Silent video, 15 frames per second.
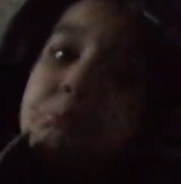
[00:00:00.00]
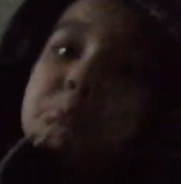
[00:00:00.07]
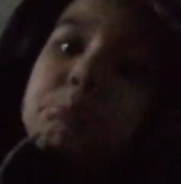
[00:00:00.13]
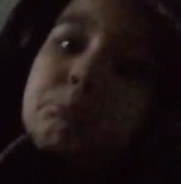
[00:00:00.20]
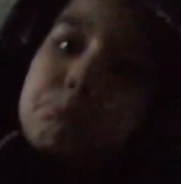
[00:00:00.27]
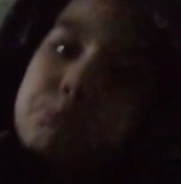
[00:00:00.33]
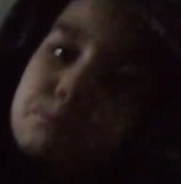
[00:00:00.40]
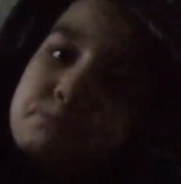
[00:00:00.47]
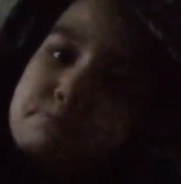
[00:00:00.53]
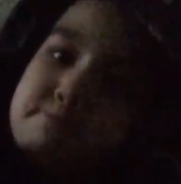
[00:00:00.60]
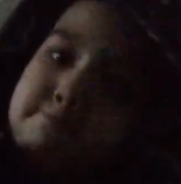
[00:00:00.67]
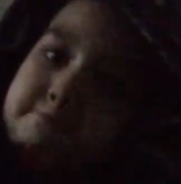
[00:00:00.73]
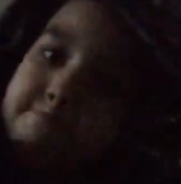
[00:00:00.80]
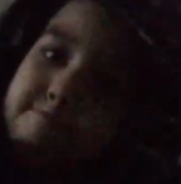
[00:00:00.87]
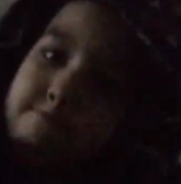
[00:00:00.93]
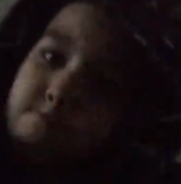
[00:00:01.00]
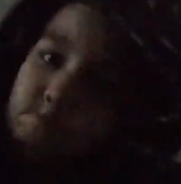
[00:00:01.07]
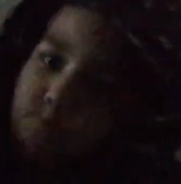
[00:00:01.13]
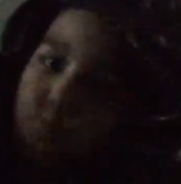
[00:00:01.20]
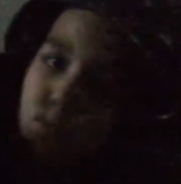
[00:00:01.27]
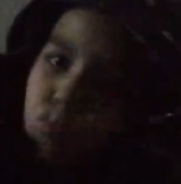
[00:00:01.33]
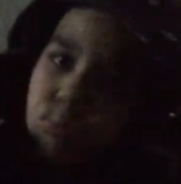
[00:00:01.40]
Oh yeah, um,
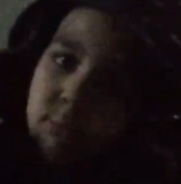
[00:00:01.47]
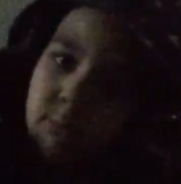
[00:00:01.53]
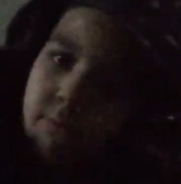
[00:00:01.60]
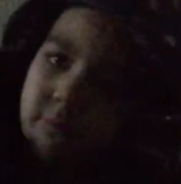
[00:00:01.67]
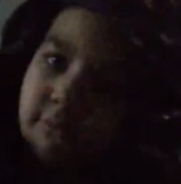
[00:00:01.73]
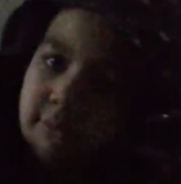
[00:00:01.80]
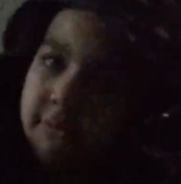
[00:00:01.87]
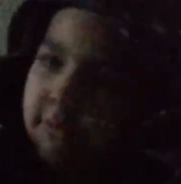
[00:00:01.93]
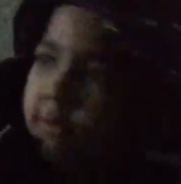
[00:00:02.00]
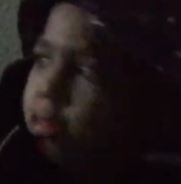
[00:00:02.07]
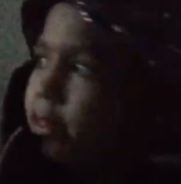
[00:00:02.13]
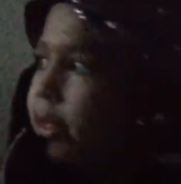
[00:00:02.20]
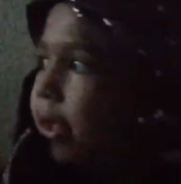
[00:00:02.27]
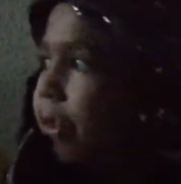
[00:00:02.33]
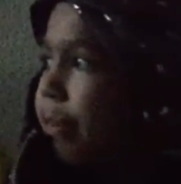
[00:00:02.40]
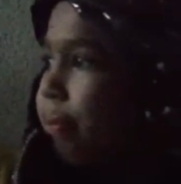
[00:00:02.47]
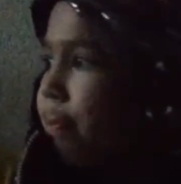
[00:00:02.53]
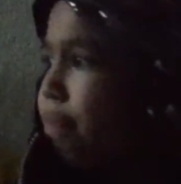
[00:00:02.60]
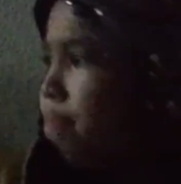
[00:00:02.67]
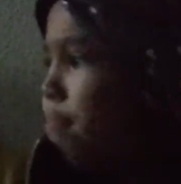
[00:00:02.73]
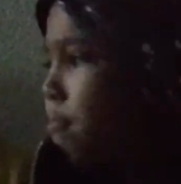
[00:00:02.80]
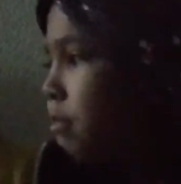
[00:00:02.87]
um me and
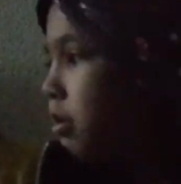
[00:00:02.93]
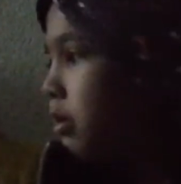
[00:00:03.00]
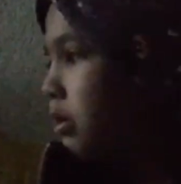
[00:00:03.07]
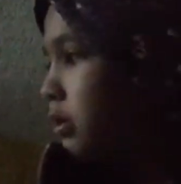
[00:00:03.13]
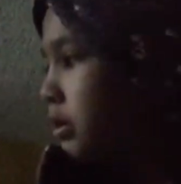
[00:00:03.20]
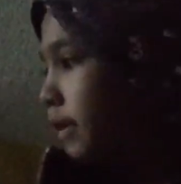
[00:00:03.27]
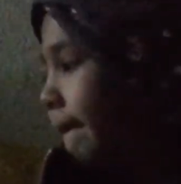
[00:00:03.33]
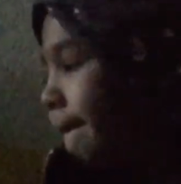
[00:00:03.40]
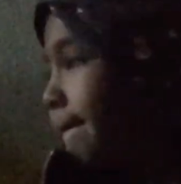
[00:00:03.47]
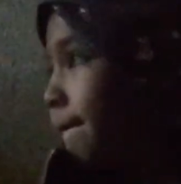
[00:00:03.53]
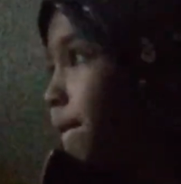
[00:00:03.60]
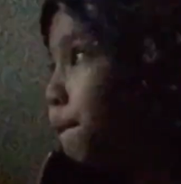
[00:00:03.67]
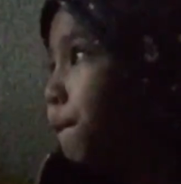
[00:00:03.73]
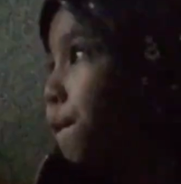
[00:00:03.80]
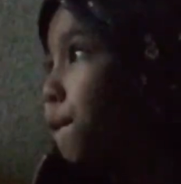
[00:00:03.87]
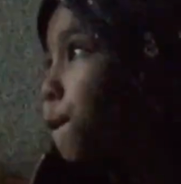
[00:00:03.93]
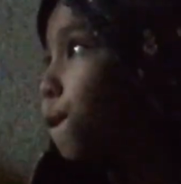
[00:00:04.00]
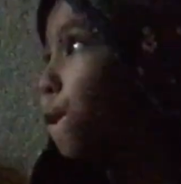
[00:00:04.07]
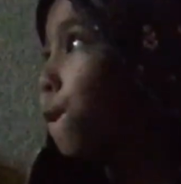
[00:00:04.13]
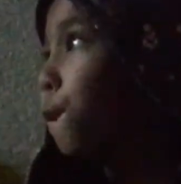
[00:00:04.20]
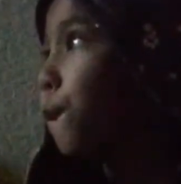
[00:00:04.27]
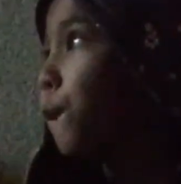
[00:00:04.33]
her uh, yesterday drawn,
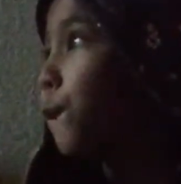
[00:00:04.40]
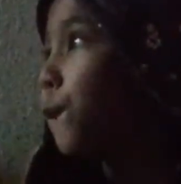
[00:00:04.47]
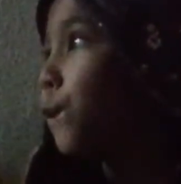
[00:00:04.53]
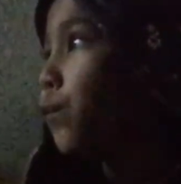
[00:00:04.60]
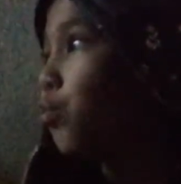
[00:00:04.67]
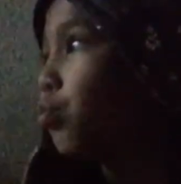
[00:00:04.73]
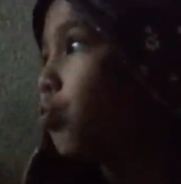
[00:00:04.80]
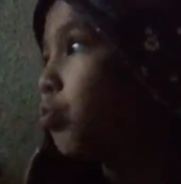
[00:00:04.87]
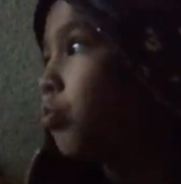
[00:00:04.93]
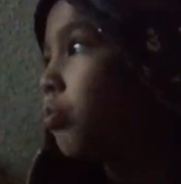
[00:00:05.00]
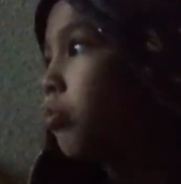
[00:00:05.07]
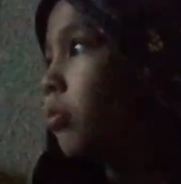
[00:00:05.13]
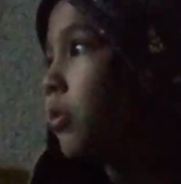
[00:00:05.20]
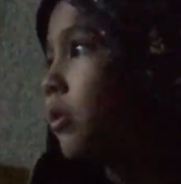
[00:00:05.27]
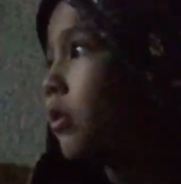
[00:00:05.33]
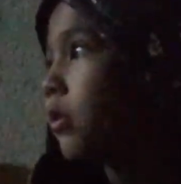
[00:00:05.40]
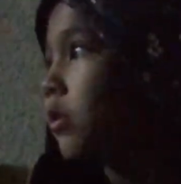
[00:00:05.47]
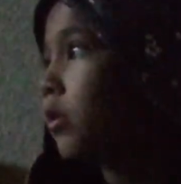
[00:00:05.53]
and what did you draw?